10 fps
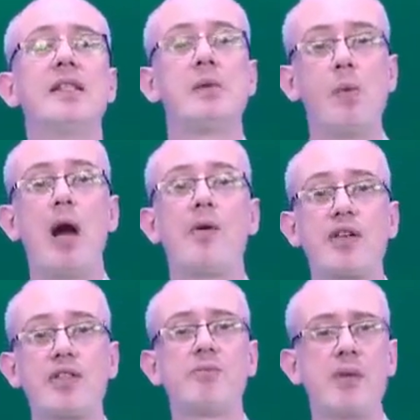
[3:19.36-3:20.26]
Wow,
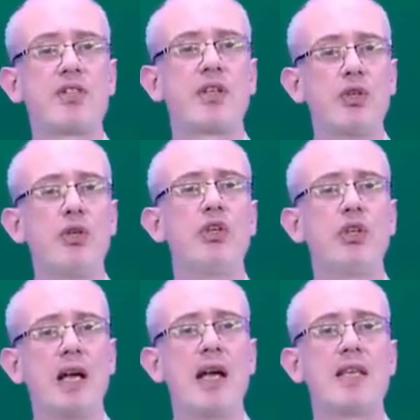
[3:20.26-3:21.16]
that's a
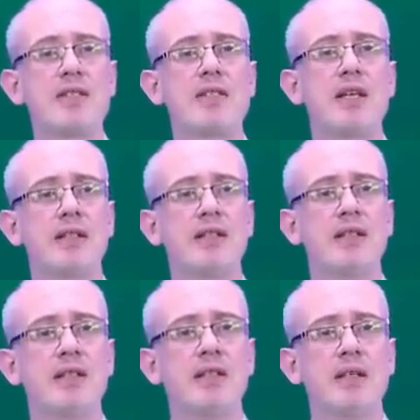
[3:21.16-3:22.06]
good answer.
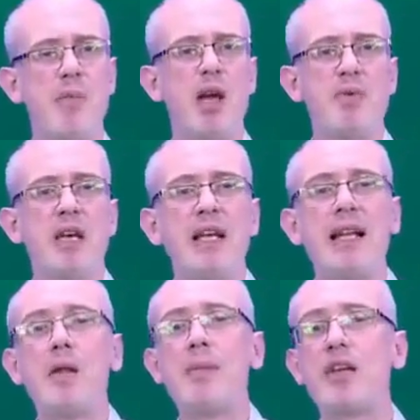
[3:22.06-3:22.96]
Might be a
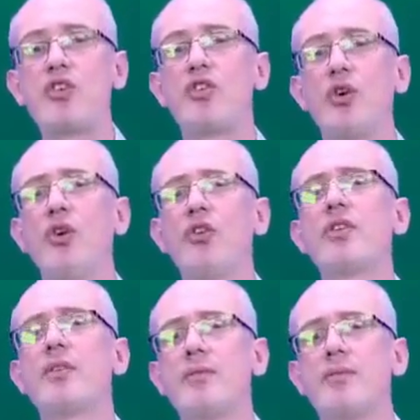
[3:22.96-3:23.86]
little bit short,
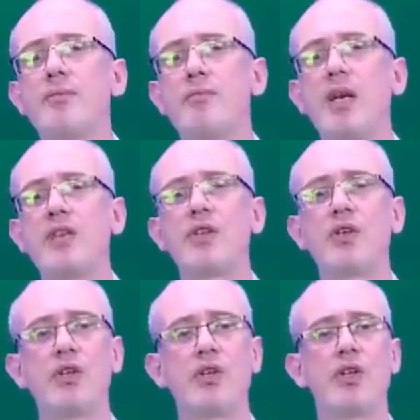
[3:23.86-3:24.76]
but it's a
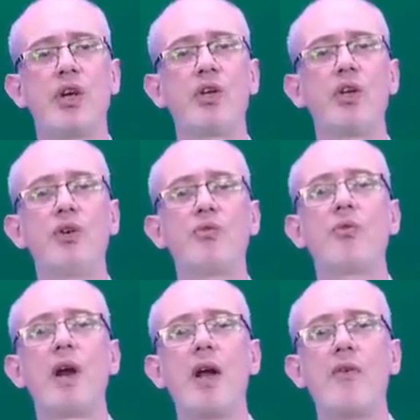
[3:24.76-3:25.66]
good
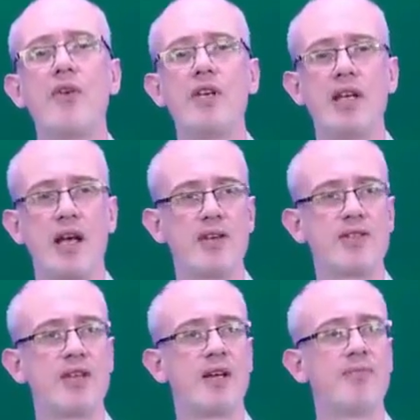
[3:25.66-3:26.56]
rounded
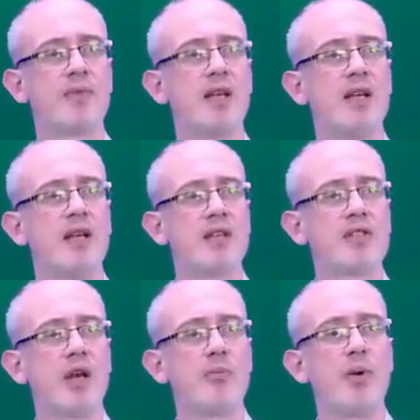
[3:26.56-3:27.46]
answer.
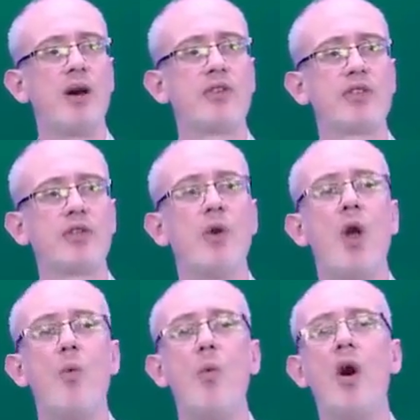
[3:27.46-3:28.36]
So, part 2,
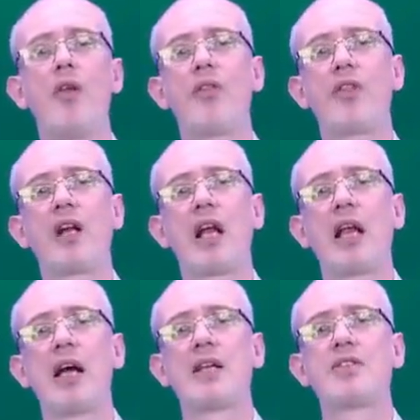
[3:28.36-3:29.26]
what the
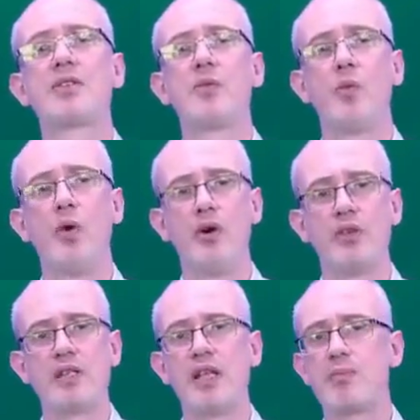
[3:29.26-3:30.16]
class
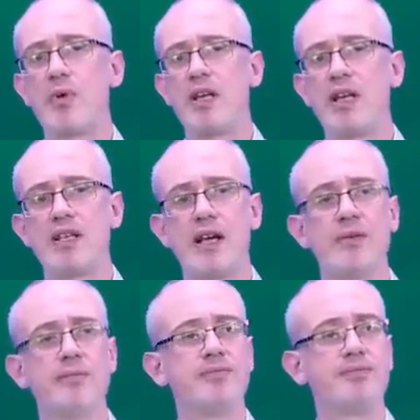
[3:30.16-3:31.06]
was. Let's break it down.